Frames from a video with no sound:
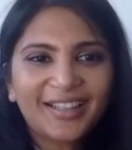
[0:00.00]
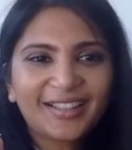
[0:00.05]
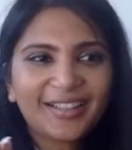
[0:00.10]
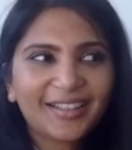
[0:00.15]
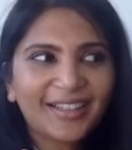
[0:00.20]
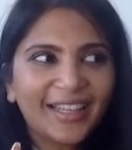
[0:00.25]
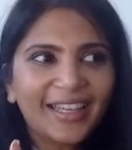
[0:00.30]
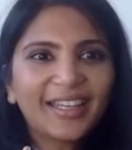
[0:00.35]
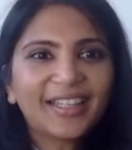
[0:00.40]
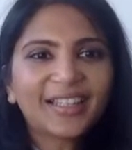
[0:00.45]

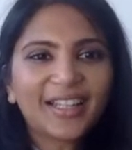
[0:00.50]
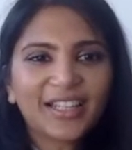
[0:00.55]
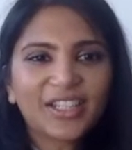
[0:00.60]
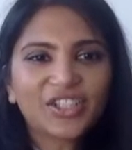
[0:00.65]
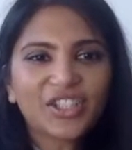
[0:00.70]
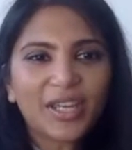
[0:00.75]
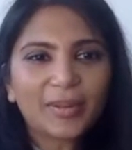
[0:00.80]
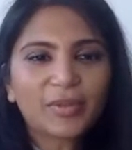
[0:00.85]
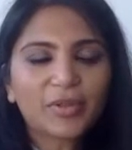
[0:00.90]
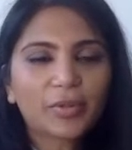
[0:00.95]
link, like
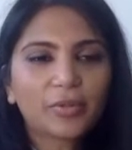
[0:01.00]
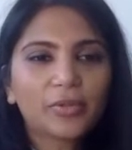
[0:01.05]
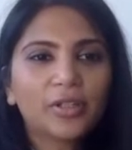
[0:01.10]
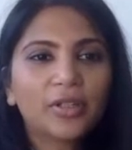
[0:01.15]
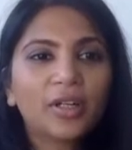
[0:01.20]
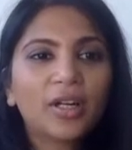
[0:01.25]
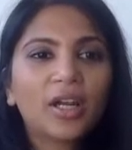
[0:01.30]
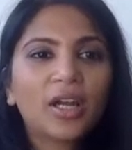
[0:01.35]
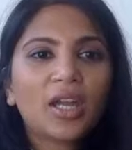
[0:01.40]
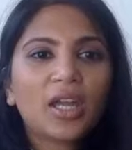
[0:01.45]
James Muir,
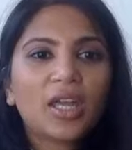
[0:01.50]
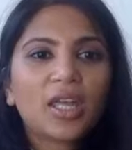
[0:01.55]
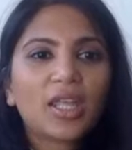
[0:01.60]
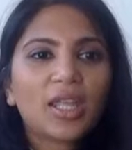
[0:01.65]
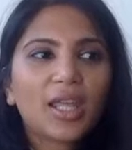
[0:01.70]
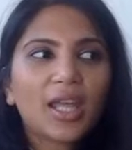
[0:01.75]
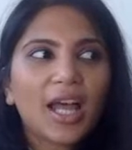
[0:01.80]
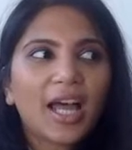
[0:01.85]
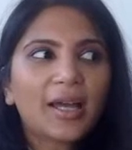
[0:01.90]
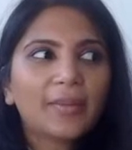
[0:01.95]

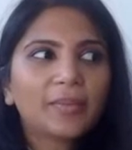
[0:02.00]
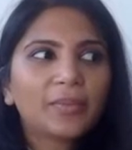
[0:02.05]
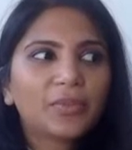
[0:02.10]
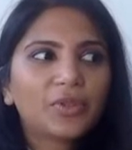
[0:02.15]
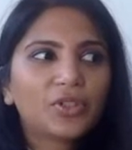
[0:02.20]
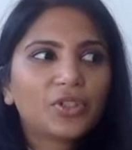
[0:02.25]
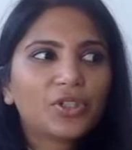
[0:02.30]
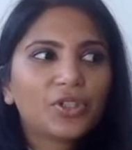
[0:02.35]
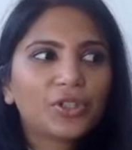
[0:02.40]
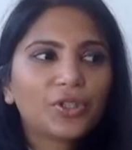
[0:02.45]

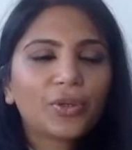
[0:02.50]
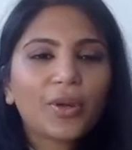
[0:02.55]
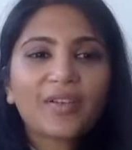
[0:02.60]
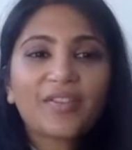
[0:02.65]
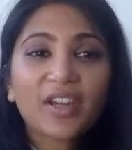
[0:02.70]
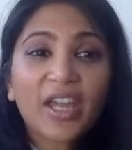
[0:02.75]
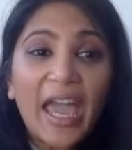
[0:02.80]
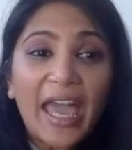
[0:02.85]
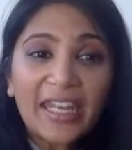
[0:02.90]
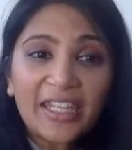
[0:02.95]
do you have a
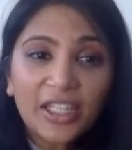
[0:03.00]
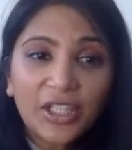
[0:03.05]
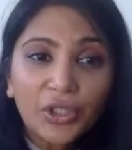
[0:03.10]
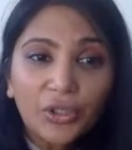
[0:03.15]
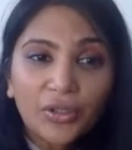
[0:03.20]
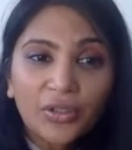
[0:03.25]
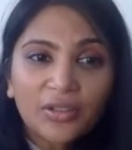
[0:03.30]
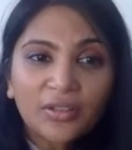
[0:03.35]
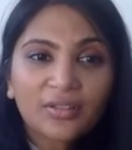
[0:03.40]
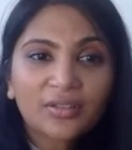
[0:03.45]

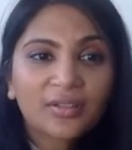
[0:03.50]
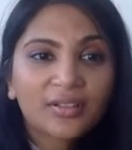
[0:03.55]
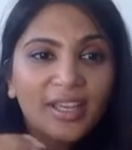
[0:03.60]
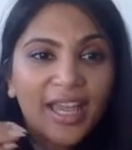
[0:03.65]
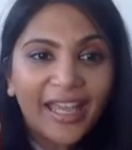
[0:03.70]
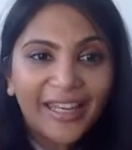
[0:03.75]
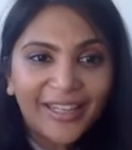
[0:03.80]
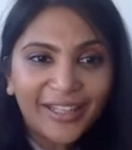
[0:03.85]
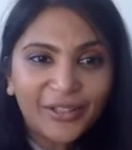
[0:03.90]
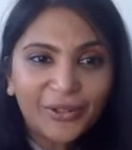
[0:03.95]
canonical
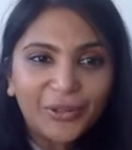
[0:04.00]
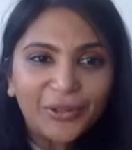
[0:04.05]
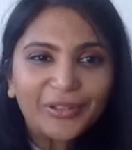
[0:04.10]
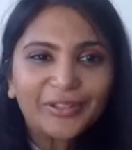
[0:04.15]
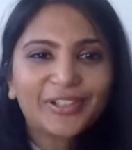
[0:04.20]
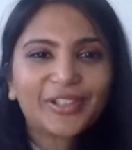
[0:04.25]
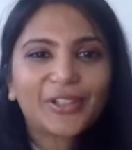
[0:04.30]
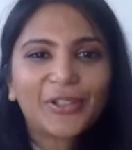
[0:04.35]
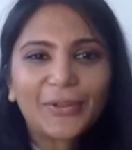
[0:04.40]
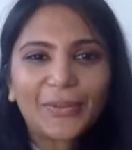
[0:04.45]

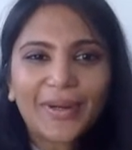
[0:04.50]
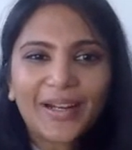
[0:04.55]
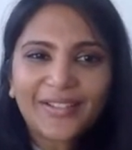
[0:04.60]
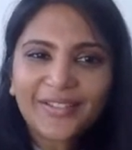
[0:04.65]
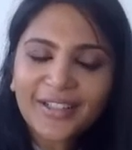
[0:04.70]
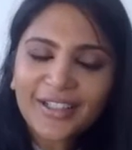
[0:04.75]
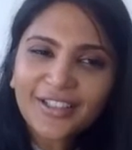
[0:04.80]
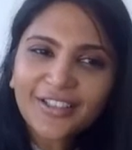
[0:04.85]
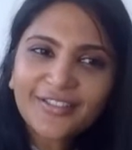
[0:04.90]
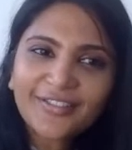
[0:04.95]

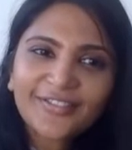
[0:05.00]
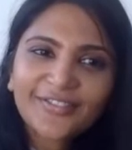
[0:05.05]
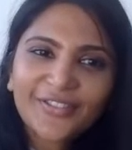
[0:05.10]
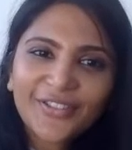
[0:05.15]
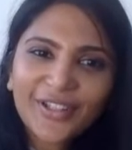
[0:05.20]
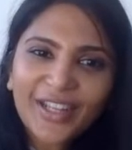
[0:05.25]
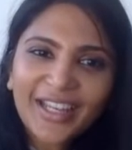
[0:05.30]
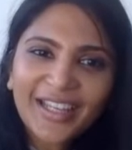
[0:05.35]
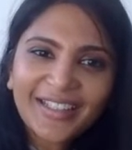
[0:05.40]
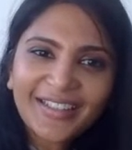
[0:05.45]
URL for
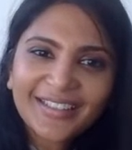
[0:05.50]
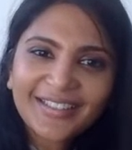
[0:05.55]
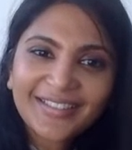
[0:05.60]
that?